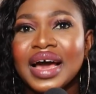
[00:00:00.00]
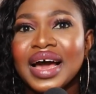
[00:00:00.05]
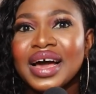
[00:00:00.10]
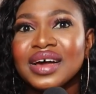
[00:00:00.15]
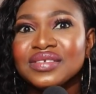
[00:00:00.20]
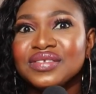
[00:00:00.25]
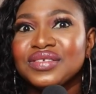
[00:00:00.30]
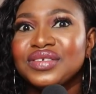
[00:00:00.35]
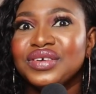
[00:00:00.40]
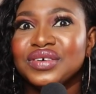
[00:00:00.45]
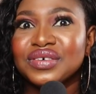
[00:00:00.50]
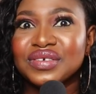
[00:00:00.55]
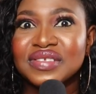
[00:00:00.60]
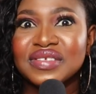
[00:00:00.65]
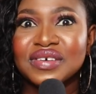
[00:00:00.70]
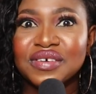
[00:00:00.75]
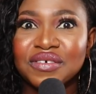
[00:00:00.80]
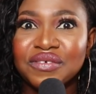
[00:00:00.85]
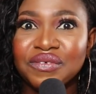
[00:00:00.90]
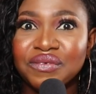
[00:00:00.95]
Ask
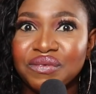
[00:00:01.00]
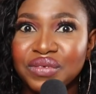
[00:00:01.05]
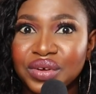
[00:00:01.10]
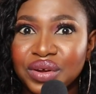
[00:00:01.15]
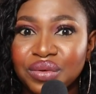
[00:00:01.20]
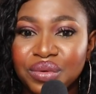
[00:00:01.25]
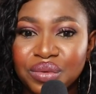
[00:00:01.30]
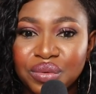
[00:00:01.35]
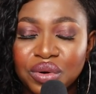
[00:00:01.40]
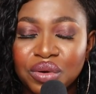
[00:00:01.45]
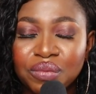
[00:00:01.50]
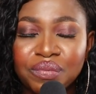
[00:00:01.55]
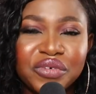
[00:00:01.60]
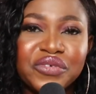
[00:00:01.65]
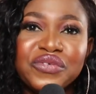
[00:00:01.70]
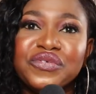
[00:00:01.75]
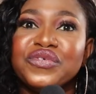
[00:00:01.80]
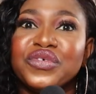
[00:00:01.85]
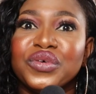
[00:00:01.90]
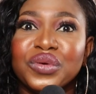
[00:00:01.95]
yourself very well
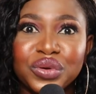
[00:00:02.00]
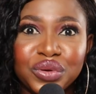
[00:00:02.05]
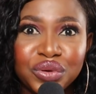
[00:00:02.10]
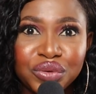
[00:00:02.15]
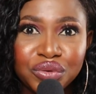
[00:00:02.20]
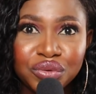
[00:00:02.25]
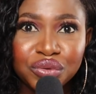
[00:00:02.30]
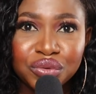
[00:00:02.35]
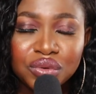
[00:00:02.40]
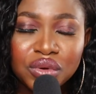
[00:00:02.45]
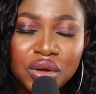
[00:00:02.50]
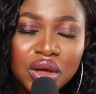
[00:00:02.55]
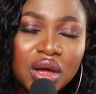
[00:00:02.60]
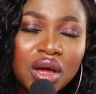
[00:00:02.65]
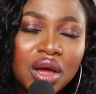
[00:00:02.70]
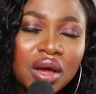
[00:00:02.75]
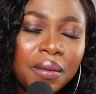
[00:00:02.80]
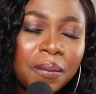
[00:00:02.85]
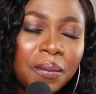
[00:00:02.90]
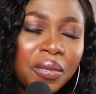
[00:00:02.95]
before you do.
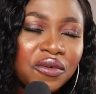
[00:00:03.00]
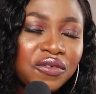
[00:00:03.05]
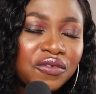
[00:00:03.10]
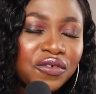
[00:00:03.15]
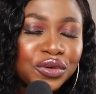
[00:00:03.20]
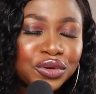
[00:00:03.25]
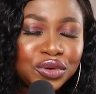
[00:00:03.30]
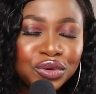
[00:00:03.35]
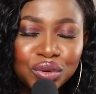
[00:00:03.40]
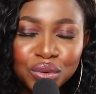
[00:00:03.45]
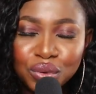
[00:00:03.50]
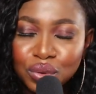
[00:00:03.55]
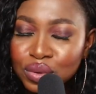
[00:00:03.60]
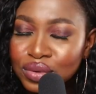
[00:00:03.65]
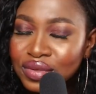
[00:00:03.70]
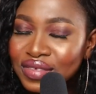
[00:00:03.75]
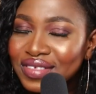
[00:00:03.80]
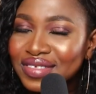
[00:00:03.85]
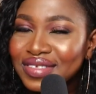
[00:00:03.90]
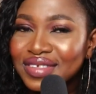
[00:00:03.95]
But for
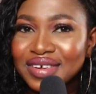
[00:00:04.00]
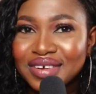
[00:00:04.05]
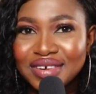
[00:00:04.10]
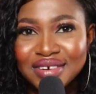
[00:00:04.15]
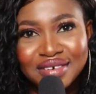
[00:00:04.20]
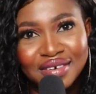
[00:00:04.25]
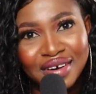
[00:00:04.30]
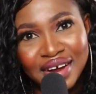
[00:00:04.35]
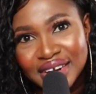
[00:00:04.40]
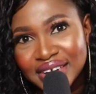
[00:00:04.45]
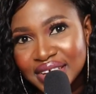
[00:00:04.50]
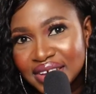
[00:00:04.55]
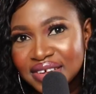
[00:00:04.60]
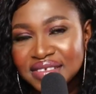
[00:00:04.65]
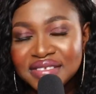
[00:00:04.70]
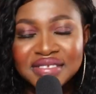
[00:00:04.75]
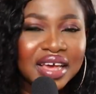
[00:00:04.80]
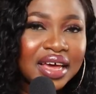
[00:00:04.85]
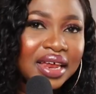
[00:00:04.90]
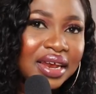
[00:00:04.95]
those
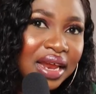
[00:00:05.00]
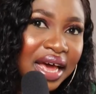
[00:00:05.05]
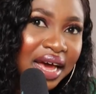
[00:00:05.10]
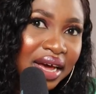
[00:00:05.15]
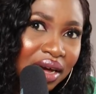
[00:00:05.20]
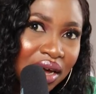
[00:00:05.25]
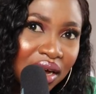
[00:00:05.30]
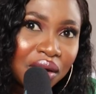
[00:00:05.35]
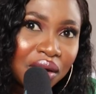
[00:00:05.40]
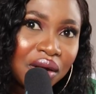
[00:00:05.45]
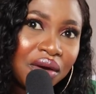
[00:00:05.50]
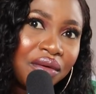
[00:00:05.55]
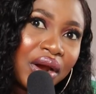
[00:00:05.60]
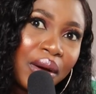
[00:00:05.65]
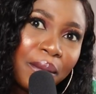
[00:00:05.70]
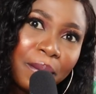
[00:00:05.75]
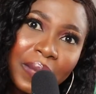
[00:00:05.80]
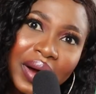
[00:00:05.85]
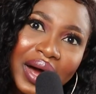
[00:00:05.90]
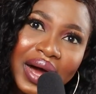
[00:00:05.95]
grannies and
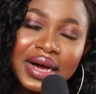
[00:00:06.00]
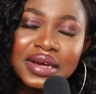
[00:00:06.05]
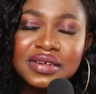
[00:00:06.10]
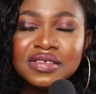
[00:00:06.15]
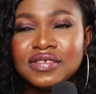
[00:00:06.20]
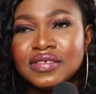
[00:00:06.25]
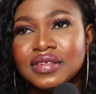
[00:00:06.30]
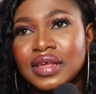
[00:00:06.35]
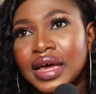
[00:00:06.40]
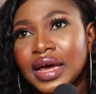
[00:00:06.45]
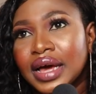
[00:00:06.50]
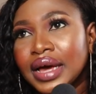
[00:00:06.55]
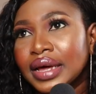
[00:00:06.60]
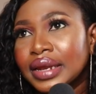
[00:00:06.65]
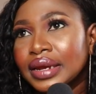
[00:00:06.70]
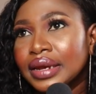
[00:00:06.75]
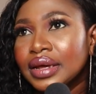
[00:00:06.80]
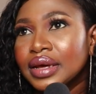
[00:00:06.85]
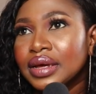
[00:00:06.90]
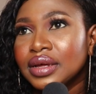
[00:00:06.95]
grandpas
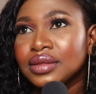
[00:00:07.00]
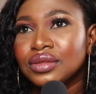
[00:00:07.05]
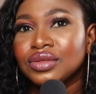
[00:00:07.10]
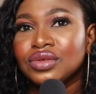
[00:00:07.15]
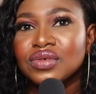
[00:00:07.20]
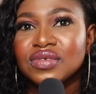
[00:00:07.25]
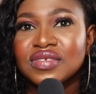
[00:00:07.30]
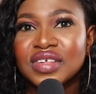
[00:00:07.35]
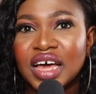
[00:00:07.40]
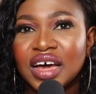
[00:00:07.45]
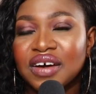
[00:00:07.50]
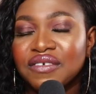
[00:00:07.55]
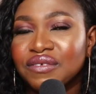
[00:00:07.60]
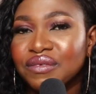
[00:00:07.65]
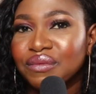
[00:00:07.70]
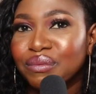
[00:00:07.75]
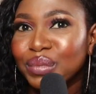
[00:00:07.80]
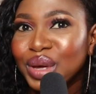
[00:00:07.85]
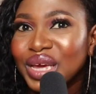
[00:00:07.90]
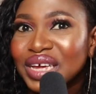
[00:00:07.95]
and those that
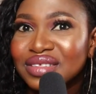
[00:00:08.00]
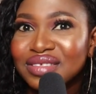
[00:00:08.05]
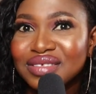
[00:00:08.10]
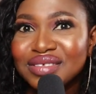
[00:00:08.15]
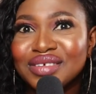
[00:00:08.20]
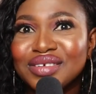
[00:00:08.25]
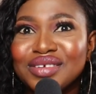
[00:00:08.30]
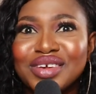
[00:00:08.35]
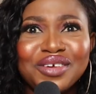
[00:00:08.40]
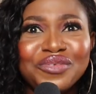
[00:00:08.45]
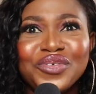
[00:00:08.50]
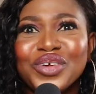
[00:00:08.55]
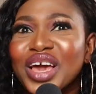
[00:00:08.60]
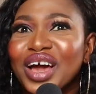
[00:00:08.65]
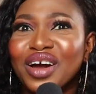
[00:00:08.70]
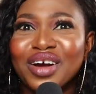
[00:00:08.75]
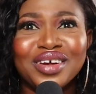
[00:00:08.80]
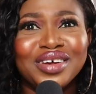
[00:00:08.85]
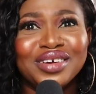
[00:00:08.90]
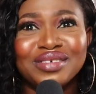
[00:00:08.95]
have made, if you
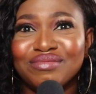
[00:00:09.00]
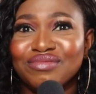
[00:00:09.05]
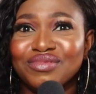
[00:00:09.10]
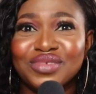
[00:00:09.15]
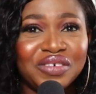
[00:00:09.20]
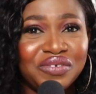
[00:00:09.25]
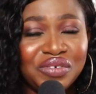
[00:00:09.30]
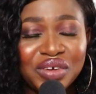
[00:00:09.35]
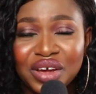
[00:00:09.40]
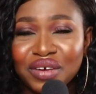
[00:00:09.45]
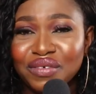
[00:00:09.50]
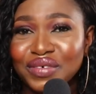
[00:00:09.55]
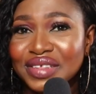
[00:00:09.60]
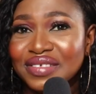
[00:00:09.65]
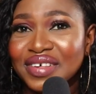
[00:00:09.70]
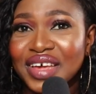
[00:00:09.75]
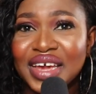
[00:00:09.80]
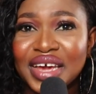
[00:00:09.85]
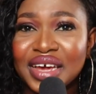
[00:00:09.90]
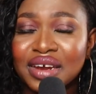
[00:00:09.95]
are
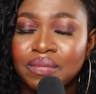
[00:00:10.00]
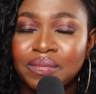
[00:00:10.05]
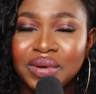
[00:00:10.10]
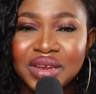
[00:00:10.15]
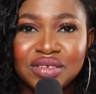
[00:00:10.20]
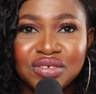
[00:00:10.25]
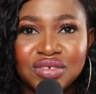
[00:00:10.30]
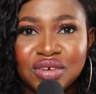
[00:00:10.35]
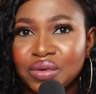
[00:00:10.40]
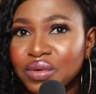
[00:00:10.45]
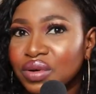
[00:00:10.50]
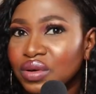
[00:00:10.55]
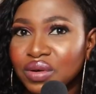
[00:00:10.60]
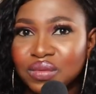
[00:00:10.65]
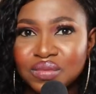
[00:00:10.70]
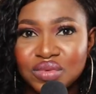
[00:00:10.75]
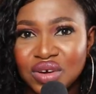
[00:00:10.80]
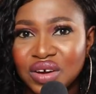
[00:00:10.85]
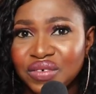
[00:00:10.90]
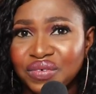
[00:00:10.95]
retired, please, you're
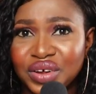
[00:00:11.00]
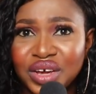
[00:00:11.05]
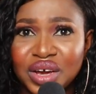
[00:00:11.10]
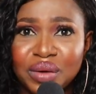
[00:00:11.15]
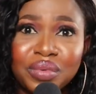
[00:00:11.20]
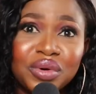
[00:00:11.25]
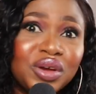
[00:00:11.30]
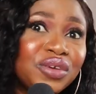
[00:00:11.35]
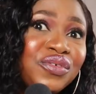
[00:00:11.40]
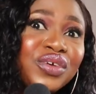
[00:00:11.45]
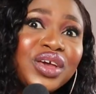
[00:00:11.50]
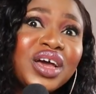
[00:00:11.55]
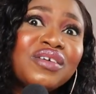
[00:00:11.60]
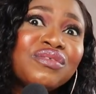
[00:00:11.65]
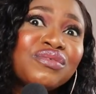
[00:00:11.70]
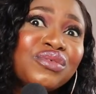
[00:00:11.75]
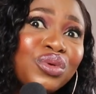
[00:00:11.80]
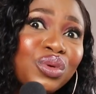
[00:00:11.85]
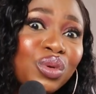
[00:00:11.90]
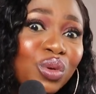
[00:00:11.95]
welcome to Africa. But if you
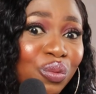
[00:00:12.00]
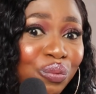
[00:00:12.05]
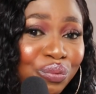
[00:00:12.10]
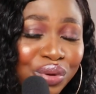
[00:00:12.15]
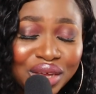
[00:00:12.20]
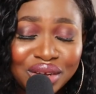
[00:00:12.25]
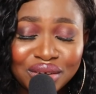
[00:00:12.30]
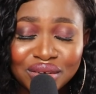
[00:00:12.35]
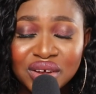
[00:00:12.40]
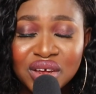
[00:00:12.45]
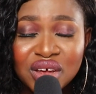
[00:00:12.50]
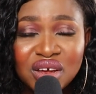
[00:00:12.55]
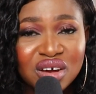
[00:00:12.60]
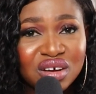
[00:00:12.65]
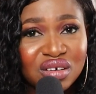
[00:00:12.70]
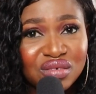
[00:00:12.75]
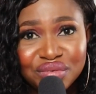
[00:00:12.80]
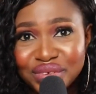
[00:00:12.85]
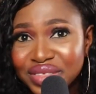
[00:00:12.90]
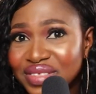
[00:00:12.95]
have not been
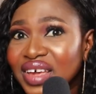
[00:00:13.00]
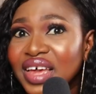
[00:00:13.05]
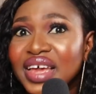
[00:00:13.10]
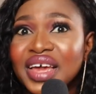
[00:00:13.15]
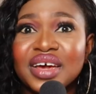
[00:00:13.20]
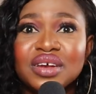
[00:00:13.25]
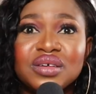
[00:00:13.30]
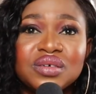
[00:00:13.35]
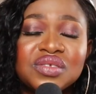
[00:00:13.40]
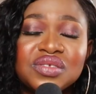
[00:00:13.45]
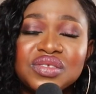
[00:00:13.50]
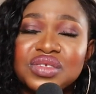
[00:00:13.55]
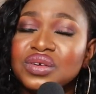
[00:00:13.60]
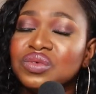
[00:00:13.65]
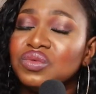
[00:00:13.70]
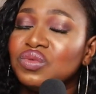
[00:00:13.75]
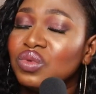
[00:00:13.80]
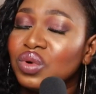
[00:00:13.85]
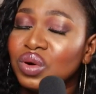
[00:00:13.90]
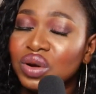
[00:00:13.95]
retired, you're
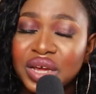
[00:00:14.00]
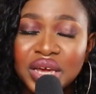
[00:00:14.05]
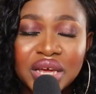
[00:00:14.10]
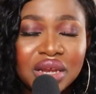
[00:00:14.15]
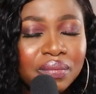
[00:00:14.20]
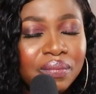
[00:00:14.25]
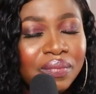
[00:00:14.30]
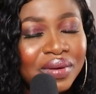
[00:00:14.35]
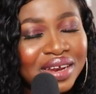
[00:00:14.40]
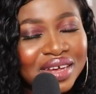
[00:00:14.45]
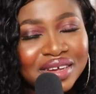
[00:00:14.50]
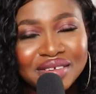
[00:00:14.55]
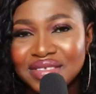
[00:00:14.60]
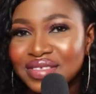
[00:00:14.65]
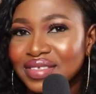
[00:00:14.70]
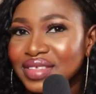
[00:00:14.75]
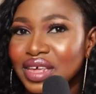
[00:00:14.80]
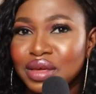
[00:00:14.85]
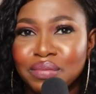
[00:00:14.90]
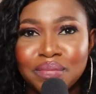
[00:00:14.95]
still working, please
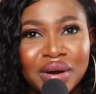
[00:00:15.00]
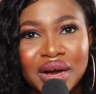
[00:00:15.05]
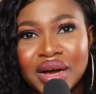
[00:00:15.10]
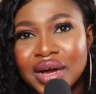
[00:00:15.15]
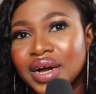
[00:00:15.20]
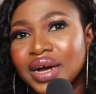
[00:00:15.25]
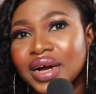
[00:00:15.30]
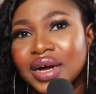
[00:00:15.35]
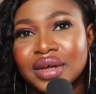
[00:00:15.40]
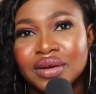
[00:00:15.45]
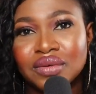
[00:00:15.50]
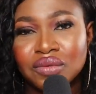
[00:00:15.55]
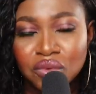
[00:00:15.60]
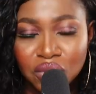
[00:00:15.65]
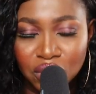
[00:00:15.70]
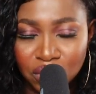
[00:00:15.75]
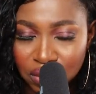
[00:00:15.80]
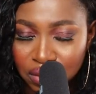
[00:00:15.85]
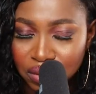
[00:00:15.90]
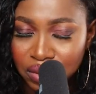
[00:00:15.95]
stay back and
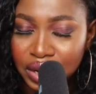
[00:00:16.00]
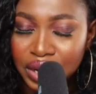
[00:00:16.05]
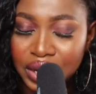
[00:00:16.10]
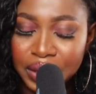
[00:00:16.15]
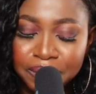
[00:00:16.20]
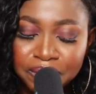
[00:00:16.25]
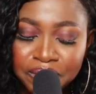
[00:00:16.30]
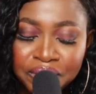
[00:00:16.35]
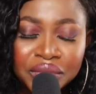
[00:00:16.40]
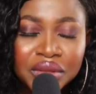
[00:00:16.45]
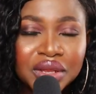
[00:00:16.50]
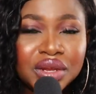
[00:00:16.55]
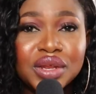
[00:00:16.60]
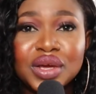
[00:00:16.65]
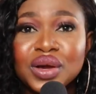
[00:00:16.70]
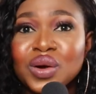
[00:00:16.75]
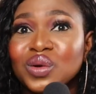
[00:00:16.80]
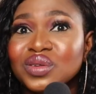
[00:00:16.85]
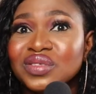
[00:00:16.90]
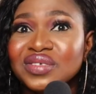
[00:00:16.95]
work, okay?
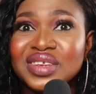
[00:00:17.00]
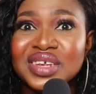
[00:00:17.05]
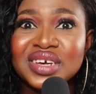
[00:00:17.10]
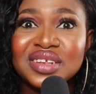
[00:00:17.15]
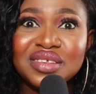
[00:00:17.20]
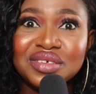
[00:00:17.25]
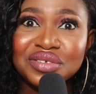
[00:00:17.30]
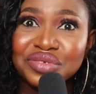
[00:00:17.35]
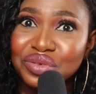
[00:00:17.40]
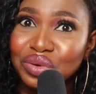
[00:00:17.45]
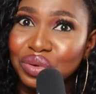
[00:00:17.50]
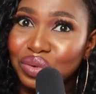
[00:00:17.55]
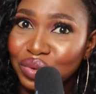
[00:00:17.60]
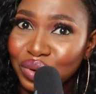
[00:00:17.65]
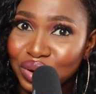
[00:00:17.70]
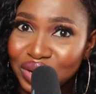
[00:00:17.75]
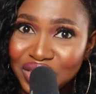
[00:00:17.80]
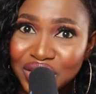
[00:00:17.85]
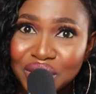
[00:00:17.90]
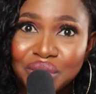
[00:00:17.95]
The continent is not
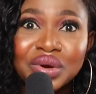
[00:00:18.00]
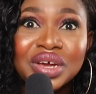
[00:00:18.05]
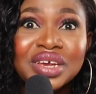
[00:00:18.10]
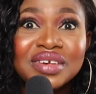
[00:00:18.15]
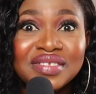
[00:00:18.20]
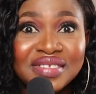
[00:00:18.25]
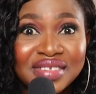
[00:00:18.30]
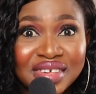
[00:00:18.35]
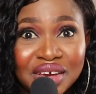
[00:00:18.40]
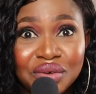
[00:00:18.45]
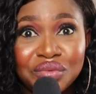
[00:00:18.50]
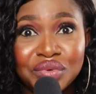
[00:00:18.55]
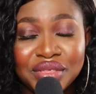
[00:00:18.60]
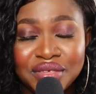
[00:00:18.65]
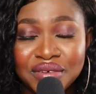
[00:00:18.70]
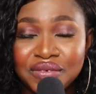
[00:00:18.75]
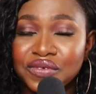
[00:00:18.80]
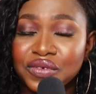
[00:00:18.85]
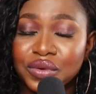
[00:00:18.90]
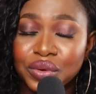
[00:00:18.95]
running away. It's here
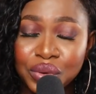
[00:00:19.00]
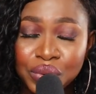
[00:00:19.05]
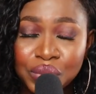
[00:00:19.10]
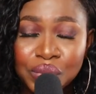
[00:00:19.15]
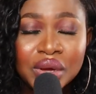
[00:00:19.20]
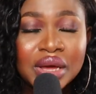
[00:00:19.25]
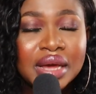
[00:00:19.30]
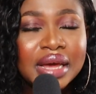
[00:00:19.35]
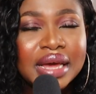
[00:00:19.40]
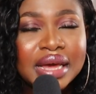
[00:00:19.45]
waiting for you.